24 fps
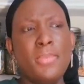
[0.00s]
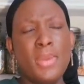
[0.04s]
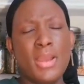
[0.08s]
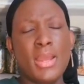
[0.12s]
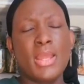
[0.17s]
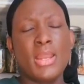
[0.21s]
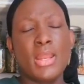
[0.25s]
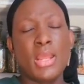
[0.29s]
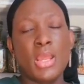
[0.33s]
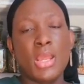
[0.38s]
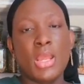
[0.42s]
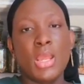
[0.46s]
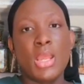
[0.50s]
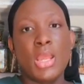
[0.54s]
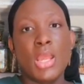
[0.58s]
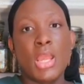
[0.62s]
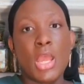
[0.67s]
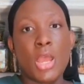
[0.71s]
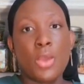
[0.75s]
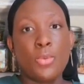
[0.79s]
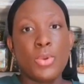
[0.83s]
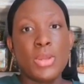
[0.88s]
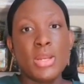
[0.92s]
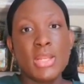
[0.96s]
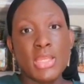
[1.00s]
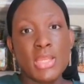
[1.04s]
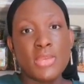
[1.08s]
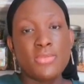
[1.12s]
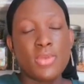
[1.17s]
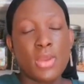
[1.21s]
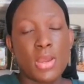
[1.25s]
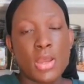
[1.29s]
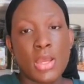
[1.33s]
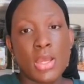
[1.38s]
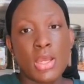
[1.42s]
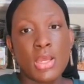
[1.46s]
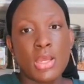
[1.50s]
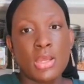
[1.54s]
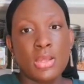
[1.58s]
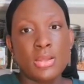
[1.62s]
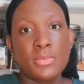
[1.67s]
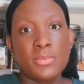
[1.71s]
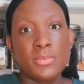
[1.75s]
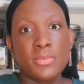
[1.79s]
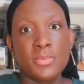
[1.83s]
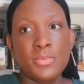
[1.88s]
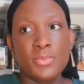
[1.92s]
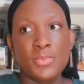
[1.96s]
But I want to give
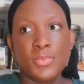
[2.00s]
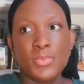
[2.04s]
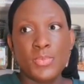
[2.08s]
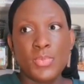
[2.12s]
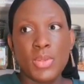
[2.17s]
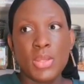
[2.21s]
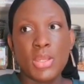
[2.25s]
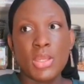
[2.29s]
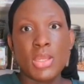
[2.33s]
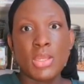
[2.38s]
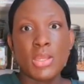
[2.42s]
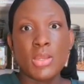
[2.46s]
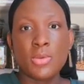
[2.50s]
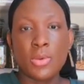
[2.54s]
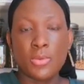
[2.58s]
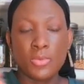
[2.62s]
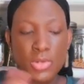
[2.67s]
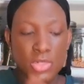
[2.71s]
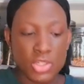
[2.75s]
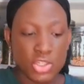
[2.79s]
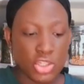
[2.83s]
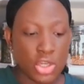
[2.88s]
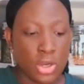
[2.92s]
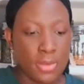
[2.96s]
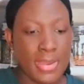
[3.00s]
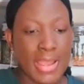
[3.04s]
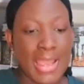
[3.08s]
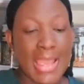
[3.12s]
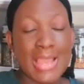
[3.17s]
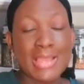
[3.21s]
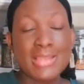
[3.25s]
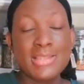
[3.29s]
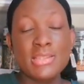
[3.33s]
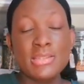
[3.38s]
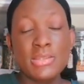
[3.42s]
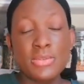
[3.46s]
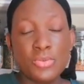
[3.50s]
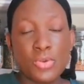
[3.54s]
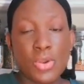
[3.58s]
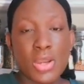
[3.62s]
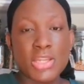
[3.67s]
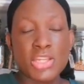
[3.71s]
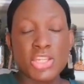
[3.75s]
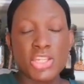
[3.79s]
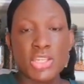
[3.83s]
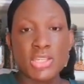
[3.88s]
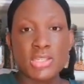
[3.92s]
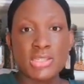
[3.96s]
a, I want to start by asking some
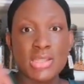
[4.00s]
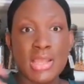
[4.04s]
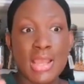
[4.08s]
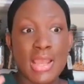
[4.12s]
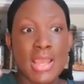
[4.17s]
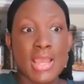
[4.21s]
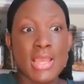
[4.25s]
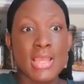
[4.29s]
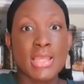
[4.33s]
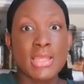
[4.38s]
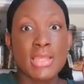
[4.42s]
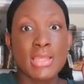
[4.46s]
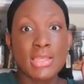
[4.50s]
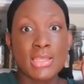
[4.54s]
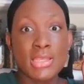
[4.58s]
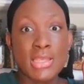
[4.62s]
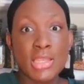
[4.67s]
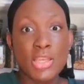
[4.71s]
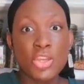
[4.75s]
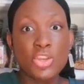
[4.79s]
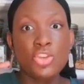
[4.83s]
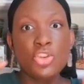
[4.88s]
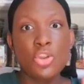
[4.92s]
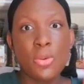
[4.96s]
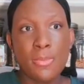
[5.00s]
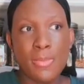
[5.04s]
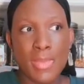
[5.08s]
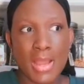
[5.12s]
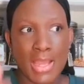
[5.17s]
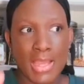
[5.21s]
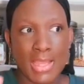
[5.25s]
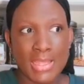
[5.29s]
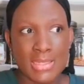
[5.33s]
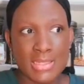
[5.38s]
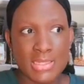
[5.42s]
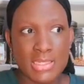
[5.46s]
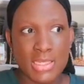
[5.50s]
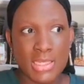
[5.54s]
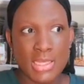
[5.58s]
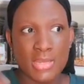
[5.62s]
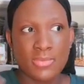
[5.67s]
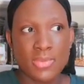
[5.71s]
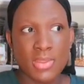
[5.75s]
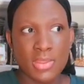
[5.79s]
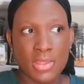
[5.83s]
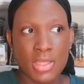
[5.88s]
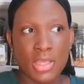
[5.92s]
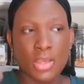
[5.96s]
questions. Get in your mind to
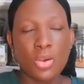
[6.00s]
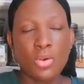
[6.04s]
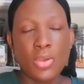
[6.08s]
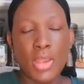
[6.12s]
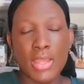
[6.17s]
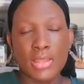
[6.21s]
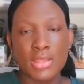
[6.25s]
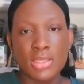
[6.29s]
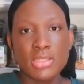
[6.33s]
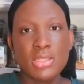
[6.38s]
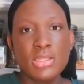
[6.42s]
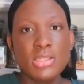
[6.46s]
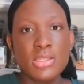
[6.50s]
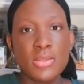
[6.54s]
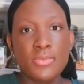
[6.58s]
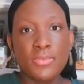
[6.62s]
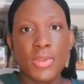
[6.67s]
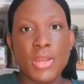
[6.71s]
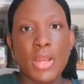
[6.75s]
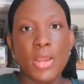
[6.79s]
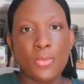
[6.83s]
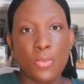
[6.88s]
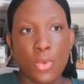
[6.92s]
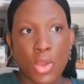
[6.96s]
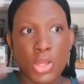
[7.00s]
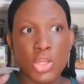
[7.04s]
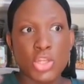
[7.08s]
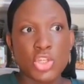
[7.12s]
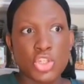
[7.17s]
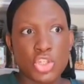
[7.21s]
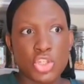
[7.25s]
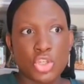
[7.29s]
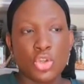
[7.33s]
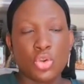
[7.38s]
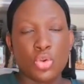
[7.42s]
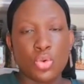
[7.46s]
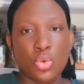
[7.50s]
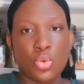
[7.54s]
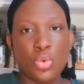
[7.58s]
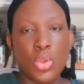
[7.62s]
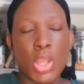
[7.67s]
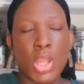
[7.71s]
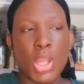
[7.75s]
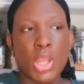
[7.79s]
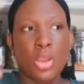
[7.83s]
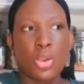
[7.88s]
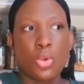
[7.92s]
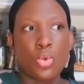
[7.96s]
even think, okay, this is something I want to
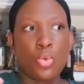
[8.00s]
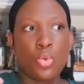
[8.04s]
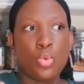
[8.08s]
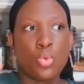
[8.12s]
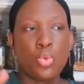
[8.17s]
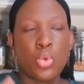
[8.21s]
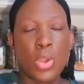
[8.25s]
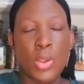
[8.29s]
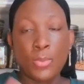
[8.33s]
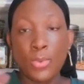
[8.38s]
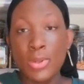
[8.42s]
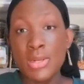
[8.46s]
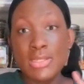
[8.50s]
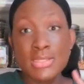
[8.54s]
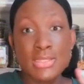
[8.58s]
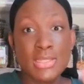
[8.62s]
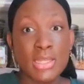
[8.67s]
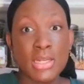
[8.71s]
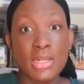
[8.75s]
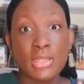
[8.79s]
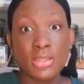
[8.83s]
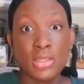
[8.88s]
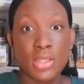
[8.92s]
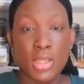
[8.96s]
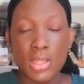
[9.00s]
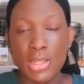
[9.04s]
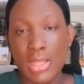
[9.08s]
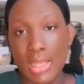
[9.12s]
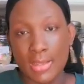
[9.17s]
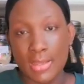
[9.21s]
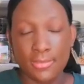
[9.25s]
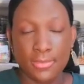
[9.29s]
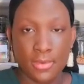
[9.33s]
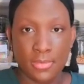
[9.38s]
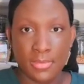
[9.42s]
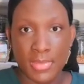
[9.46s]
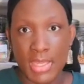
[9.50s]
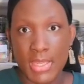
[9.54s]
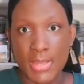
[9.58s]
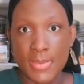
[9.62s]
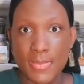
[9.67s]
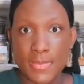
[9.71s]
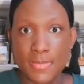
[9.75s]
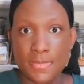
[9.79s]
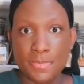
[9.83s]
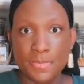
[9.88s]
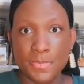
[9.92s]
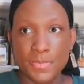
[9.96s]
do. What is it going to look like for
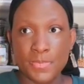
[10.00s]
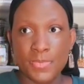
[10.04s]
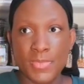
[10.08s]
me?